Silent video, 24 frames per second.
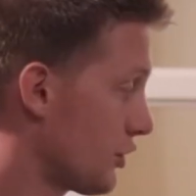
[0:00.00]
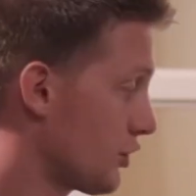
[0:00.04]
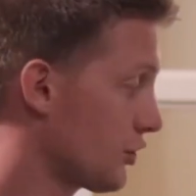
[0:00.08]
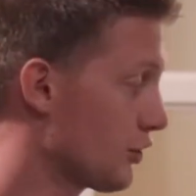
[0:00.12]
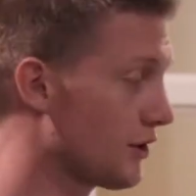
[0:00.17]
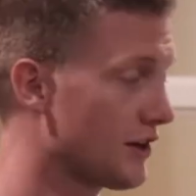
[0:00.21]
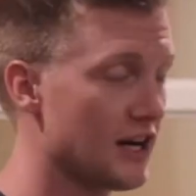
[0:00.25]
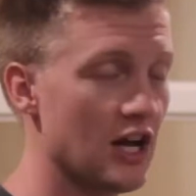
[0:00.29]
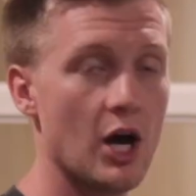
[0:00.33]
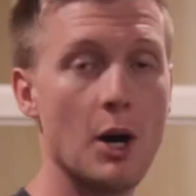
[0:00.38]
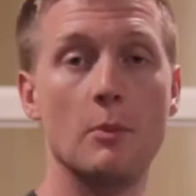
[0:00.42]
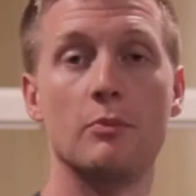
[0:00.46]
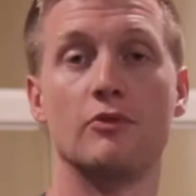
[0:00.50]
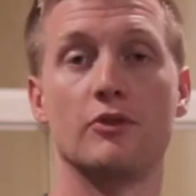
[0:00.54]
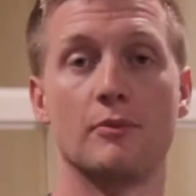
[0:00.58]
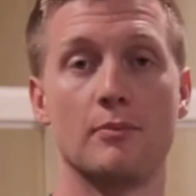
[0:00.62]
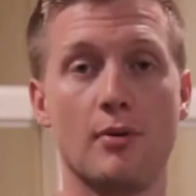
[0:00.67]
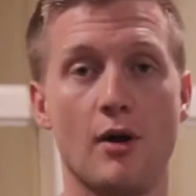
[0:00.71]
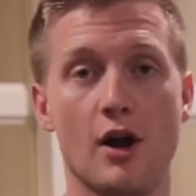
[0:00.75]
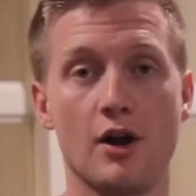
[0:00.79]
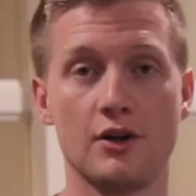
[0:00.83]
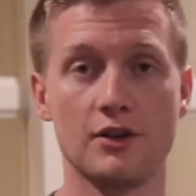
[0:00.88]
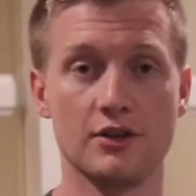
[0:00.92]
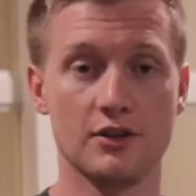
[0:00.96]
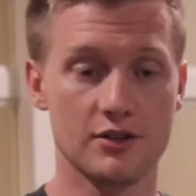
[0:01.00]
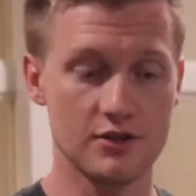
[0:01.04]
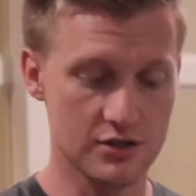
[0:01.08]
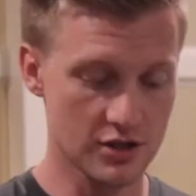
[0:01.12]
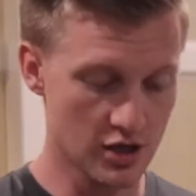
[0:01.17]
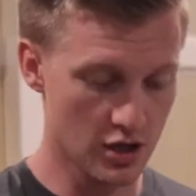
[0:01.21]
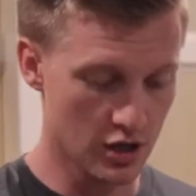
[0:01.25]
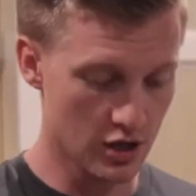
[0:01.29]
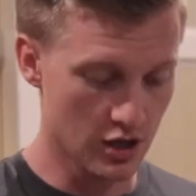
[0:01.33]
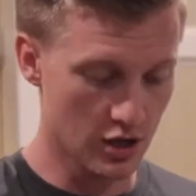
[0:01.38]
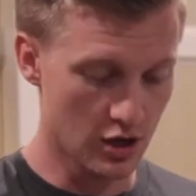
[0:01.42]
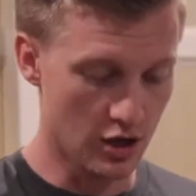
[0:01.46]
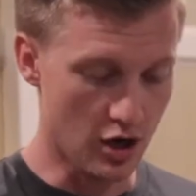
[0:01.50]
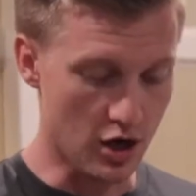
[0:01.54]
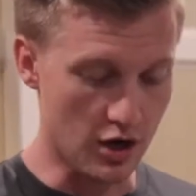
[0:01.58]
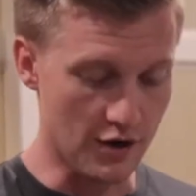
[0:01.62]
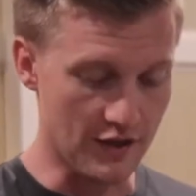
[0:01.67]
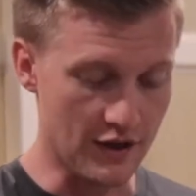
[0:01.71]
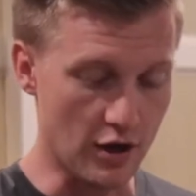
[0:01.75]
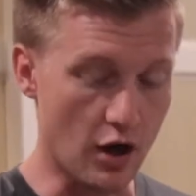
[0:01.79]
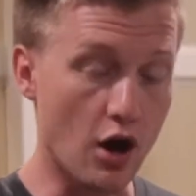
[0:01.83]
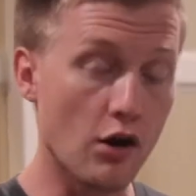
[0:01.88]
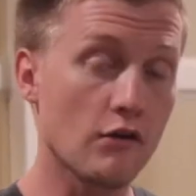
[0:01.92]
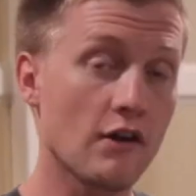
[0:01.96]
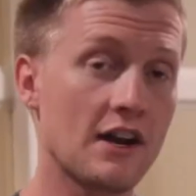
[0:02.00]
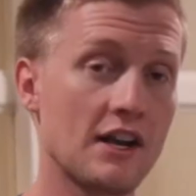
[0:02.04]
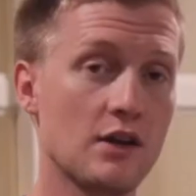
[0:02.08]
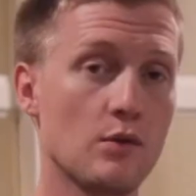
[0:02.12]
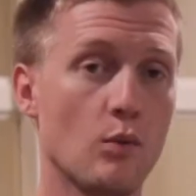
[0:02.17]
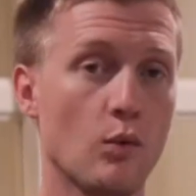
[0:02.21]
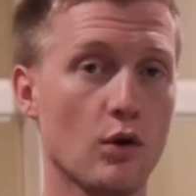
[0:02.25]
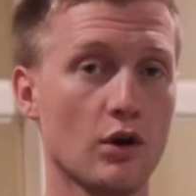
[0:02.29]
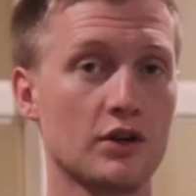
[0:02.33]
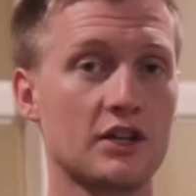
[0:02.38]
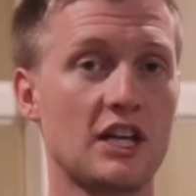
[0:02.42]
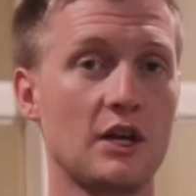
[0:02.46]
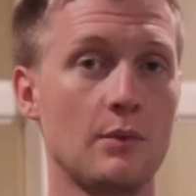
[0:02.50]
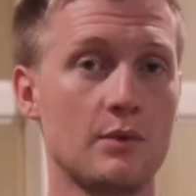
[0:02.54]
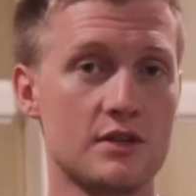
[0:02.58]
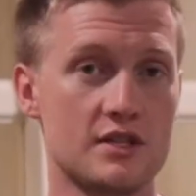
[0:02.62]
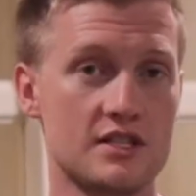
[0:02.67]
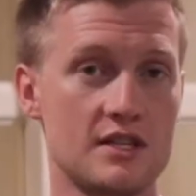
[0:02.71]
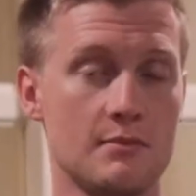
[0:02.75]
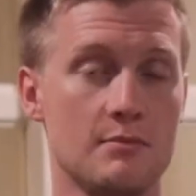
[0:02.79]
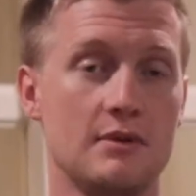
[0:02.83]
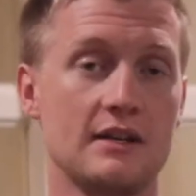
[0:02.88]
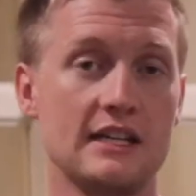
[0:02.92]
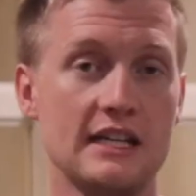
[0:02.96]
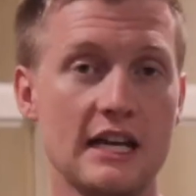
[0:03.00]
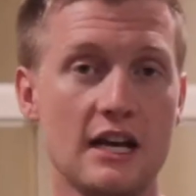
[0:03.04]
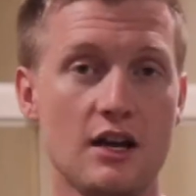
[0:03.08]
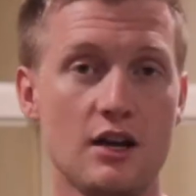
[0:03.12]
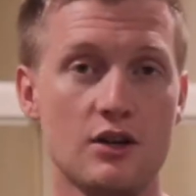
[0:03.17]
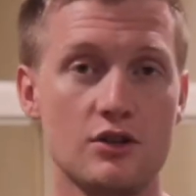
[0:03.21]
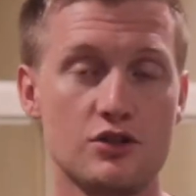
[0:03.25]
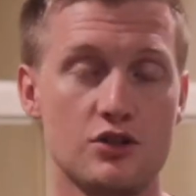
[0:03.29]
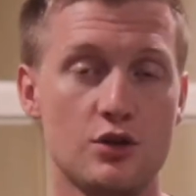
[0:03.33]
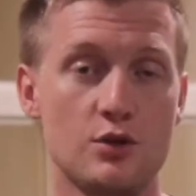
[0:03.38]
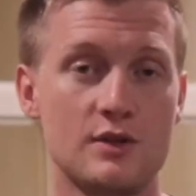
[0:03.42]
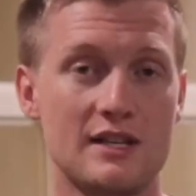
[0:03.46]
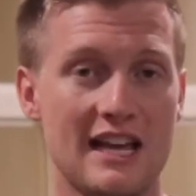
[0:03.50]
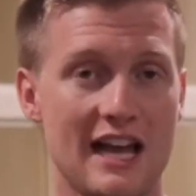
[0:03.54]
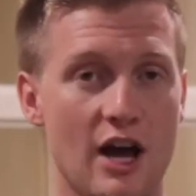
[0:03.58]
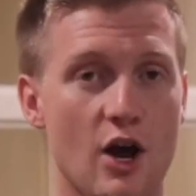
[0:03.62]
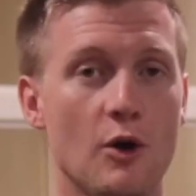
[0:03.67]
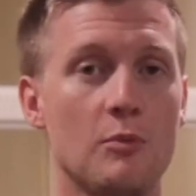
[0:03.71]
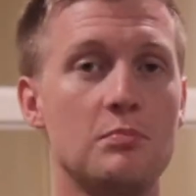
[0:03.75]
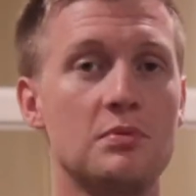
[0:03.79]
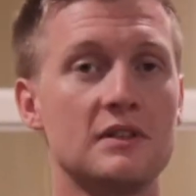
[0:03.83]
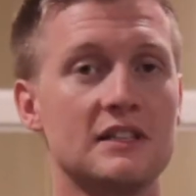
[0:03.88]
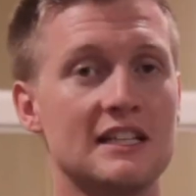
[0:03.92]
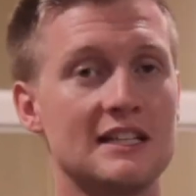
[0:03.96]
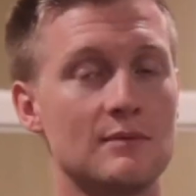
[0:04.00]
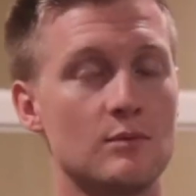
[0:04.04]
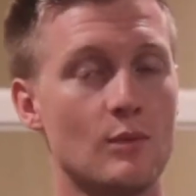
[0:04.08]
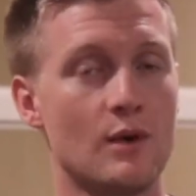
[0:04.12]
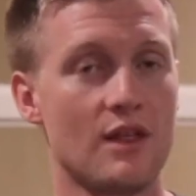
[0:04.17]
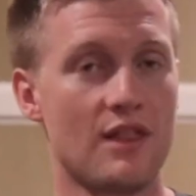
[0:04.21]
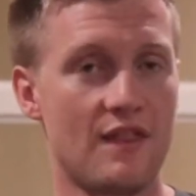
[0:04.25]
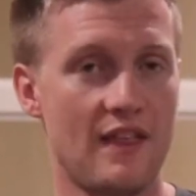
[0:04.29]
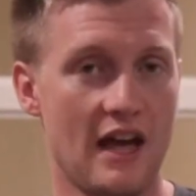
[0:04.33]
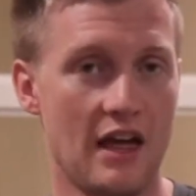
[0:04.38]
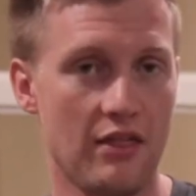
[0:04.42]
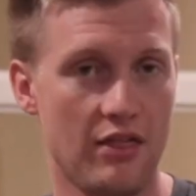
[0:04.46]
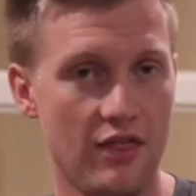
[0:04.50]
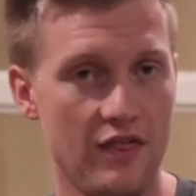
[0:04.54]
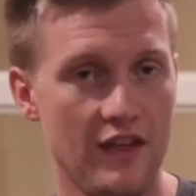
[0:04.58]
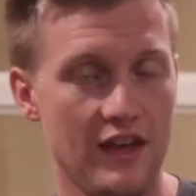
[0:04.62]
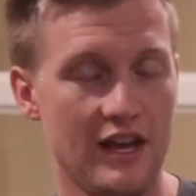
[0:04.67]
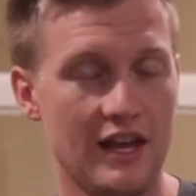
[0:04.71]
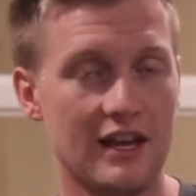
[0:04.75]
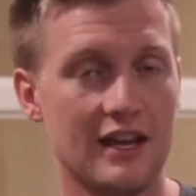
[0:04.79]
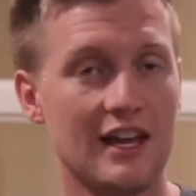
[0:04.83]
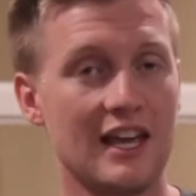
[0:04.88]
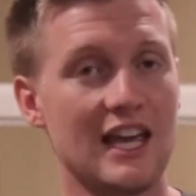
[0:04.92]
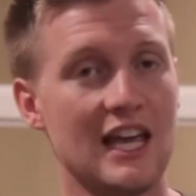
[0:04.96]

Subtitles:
current help for partners. Are they already working with somebody else who's helping them with that thing?